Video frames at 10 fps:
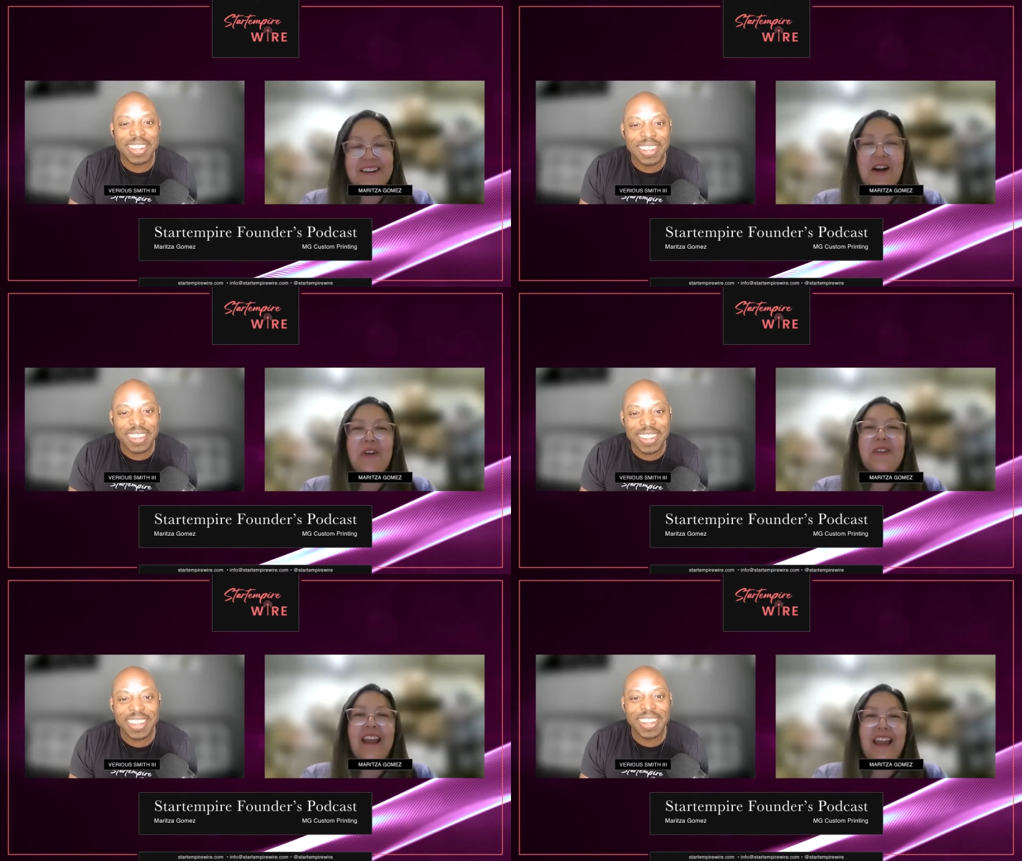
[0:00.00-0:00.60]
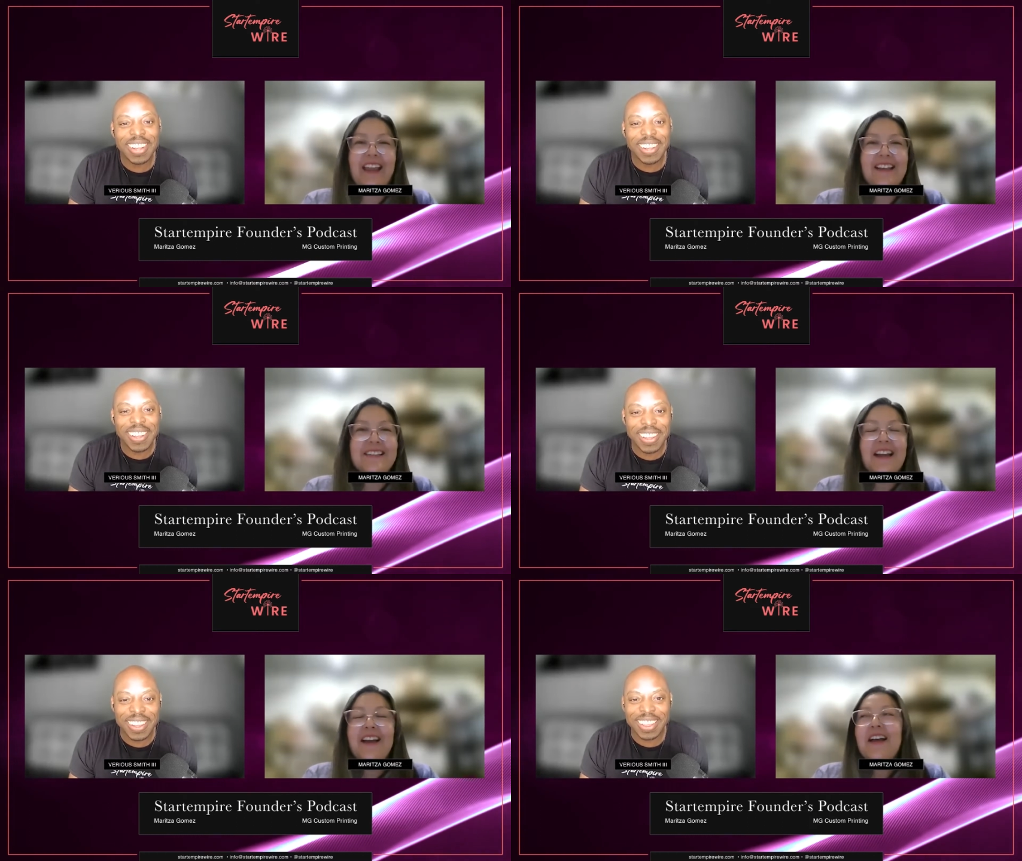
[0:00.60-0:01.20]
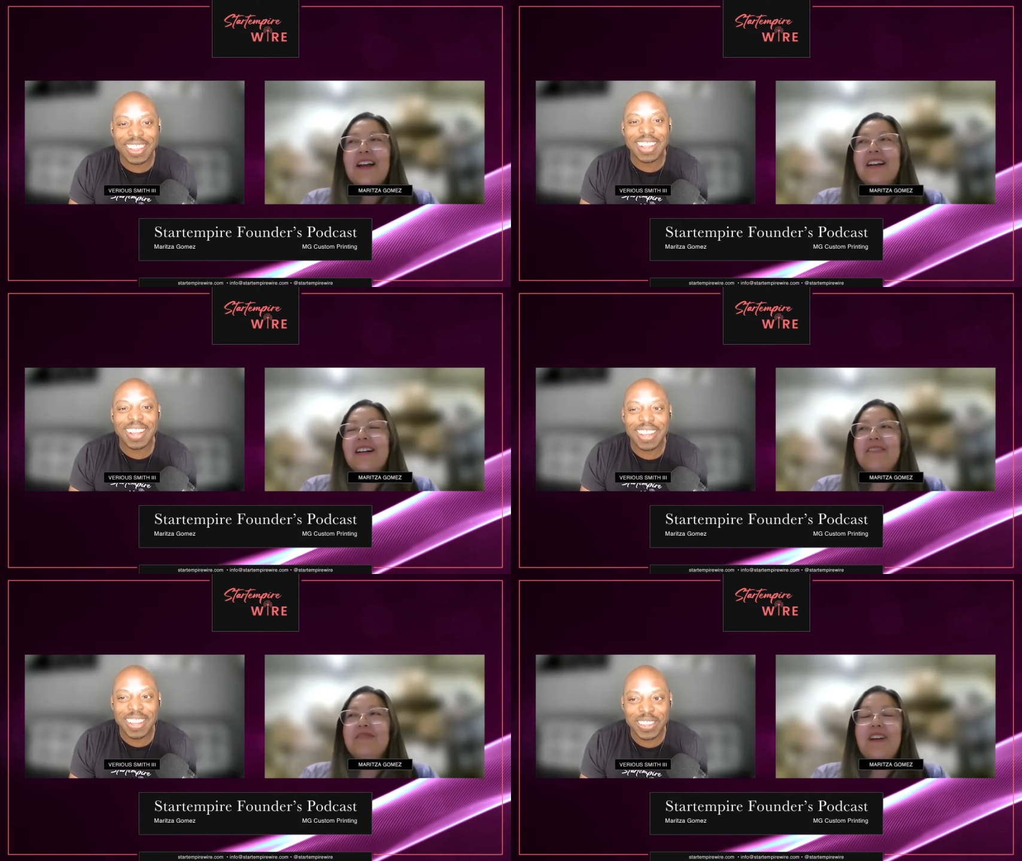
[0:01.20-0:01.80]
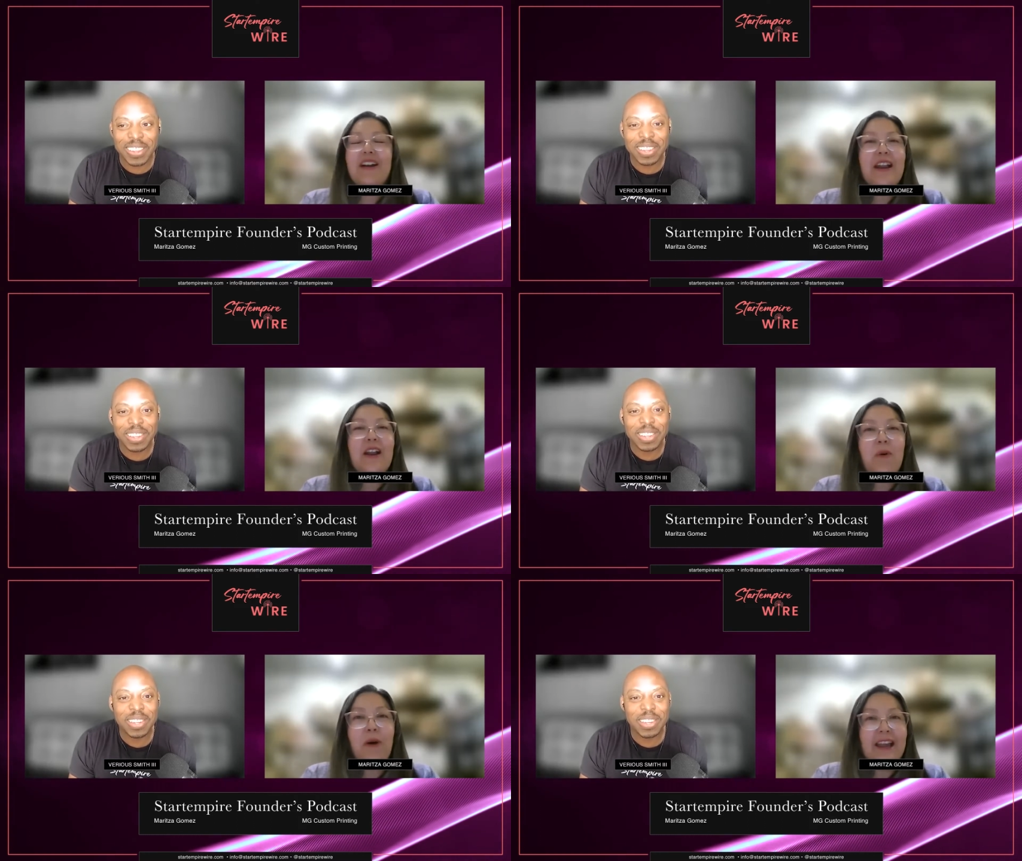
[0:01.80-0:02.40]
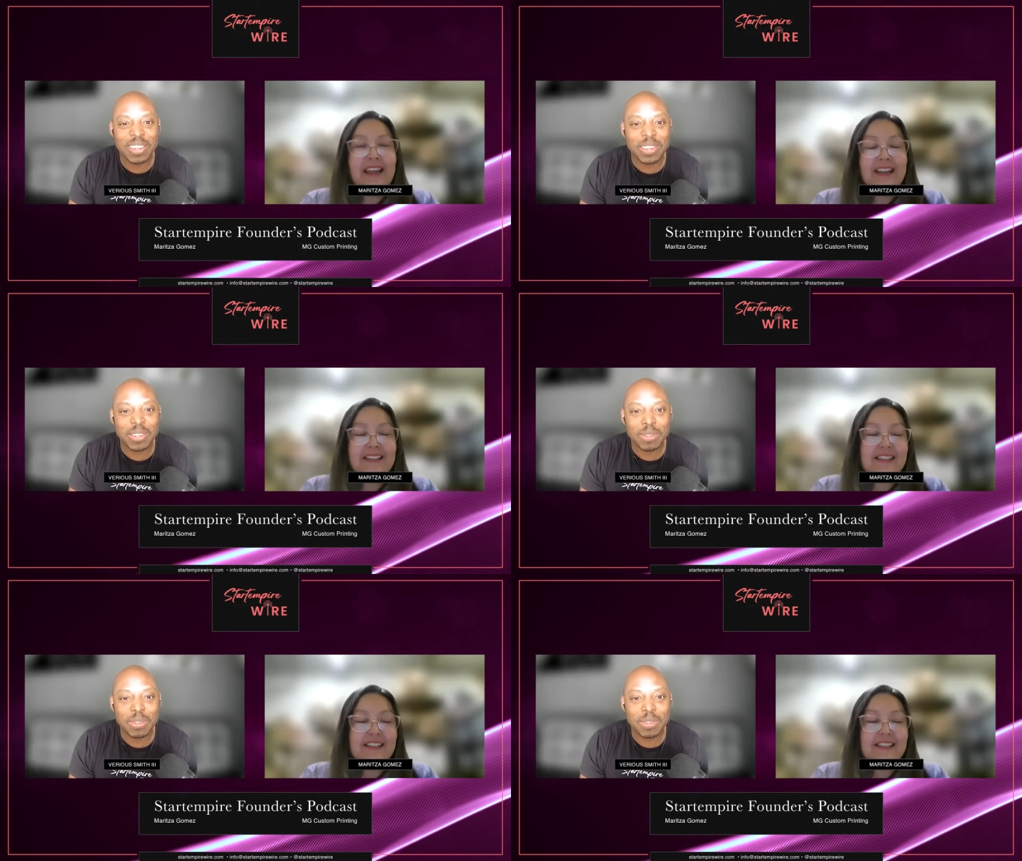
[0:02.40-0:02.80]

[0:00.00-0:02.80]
Speaker 1: her own age. Very quiet,